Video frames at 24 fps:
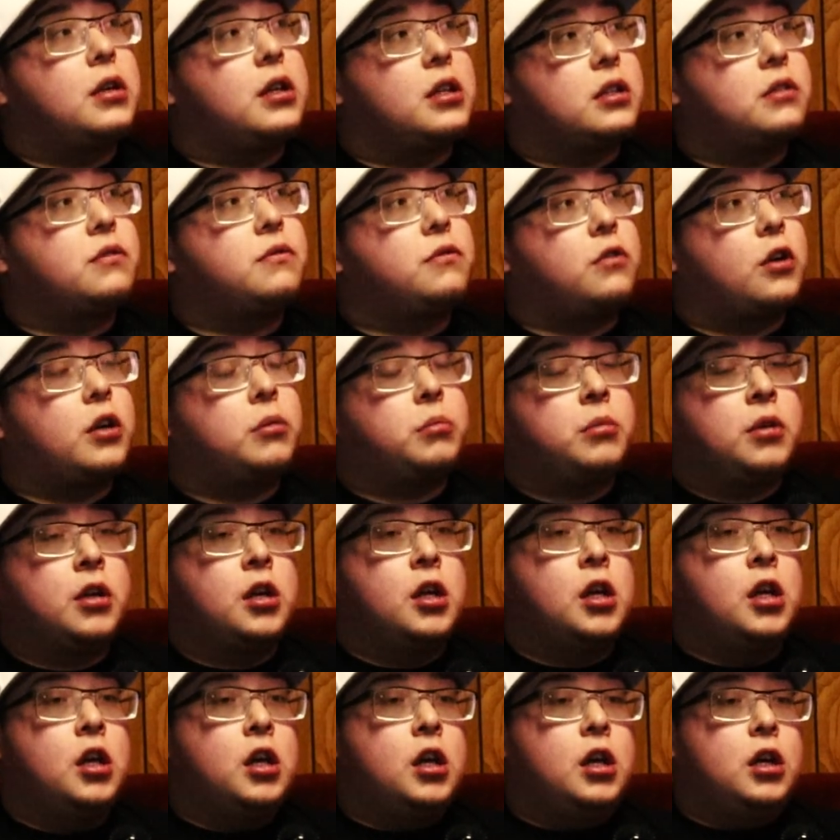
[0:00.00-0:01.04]
is from,
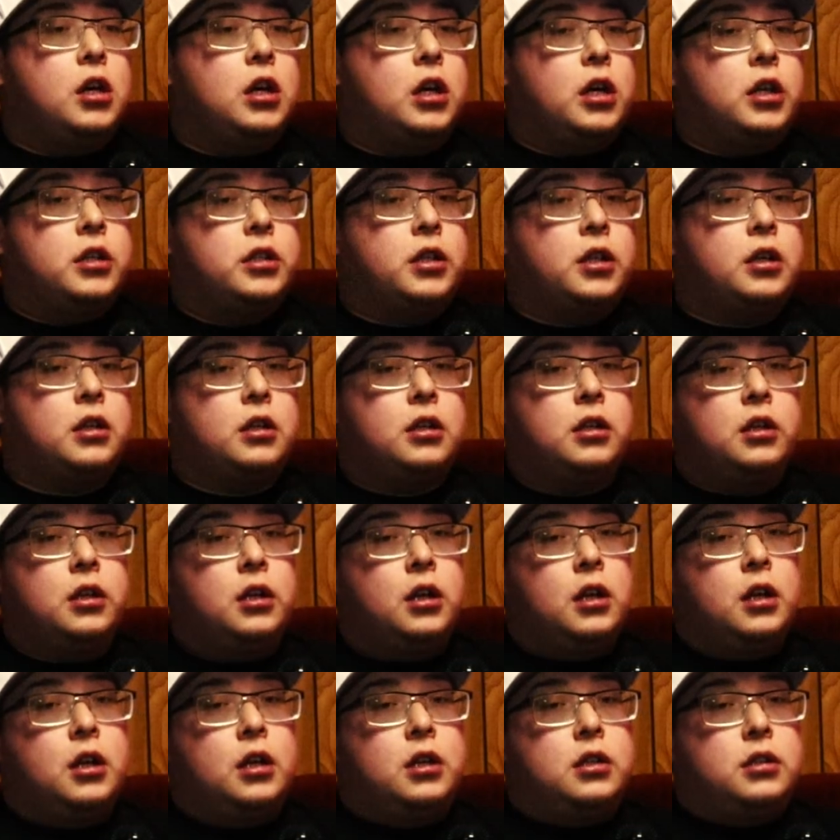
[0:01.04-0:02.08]
and I
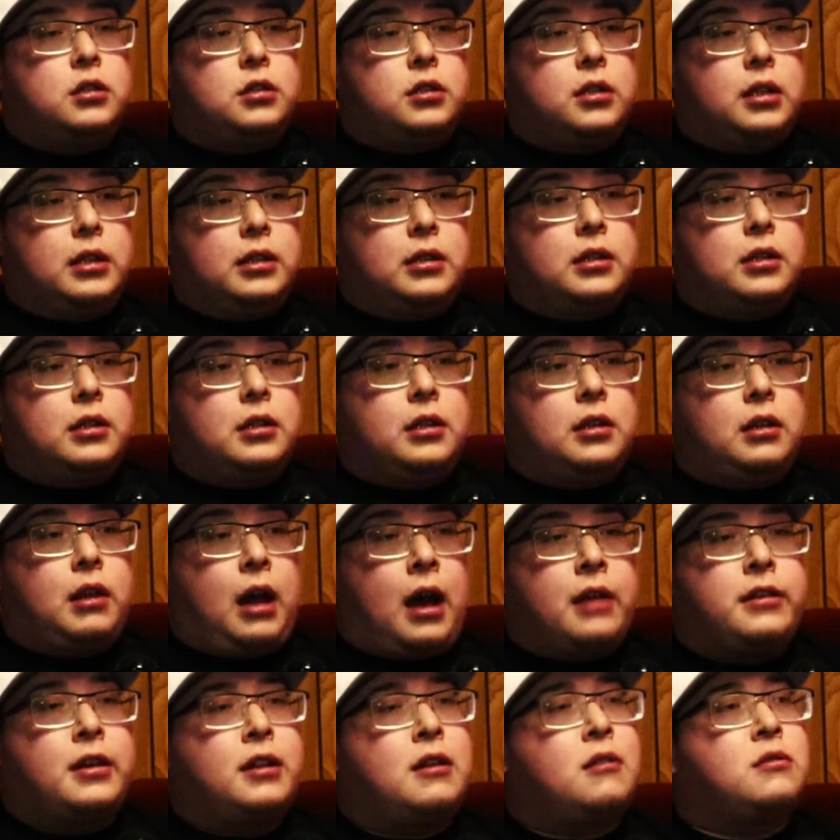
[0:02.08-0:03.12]

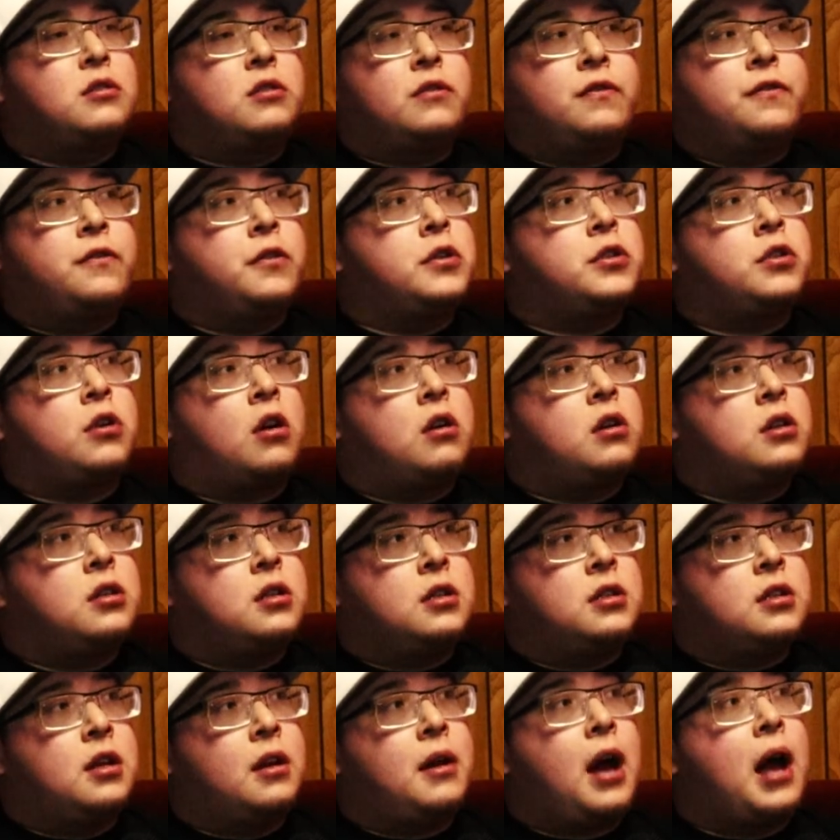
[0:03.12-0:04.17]
think that was the first
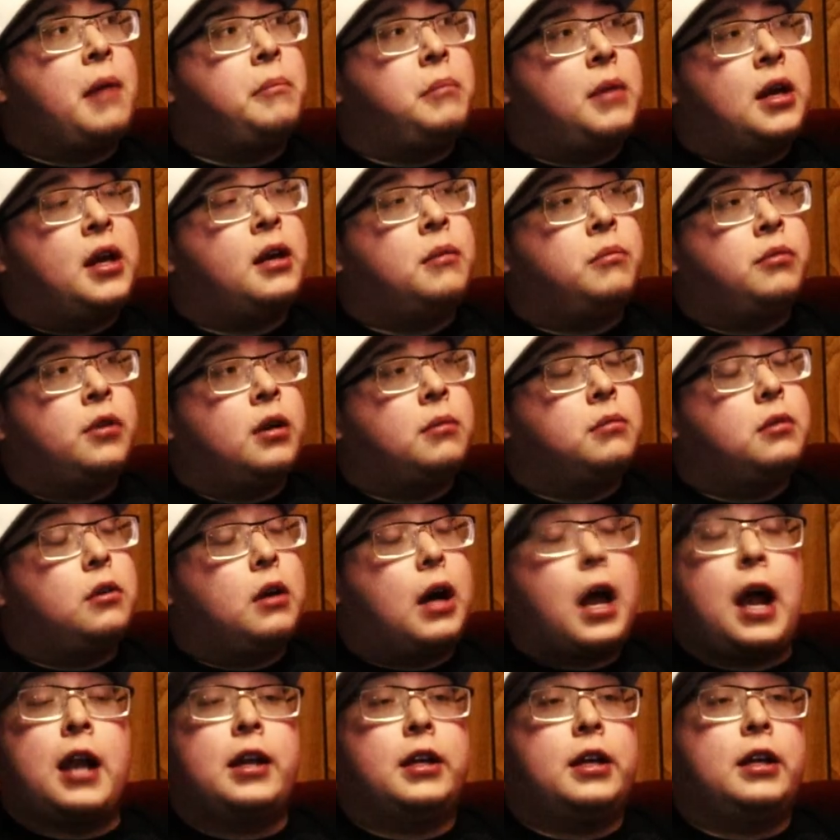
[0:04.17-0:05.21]
artists I met in Pueblo.
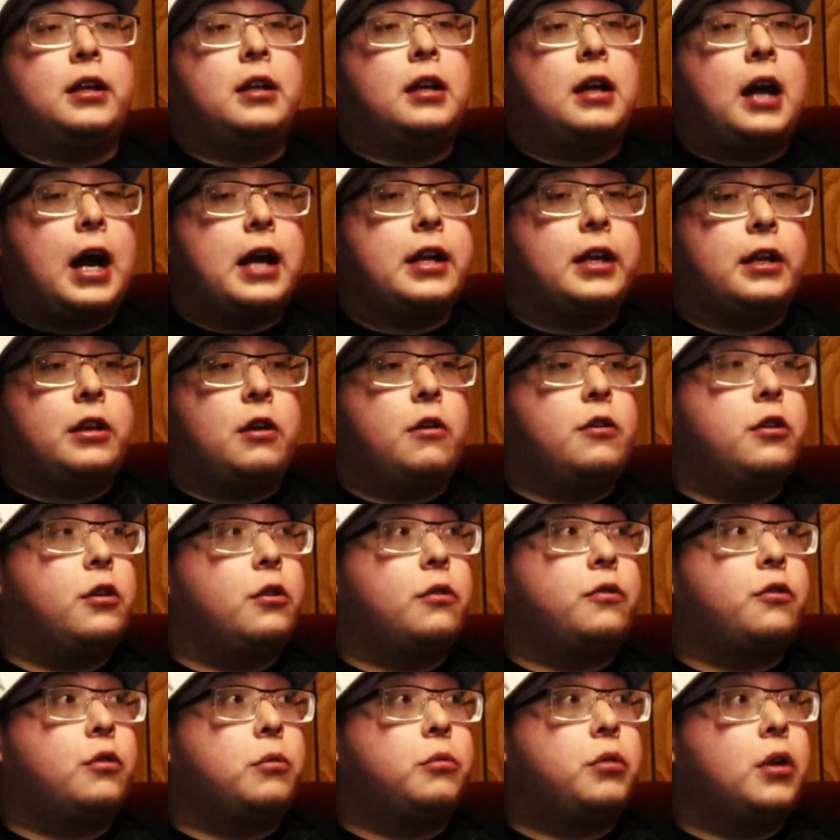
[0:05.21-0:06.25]
I didn't know they were
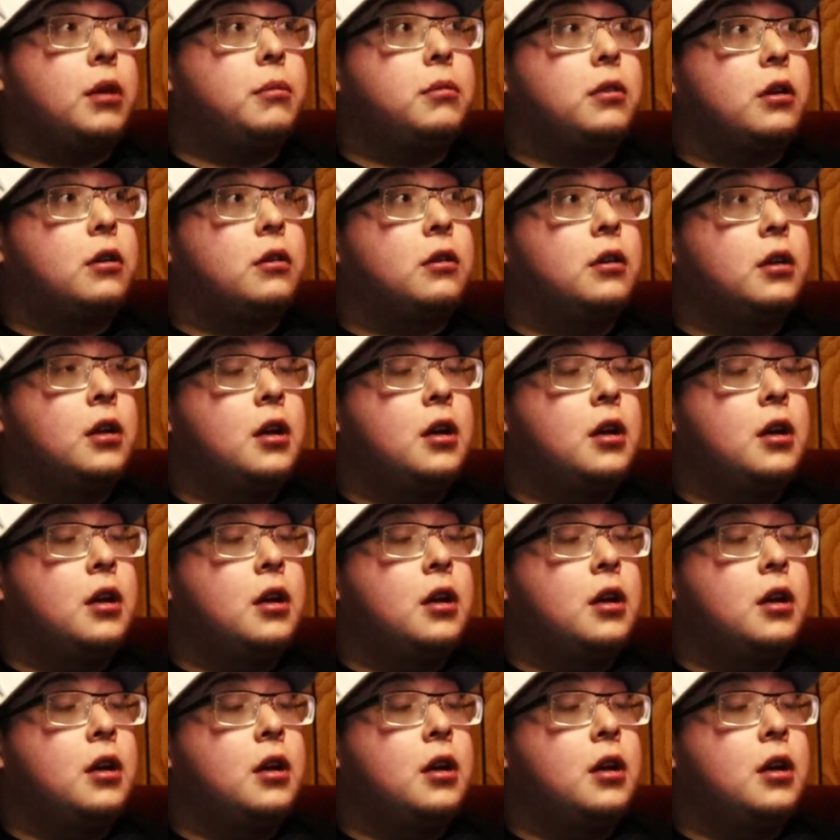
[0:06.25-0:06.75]
from Pueblo.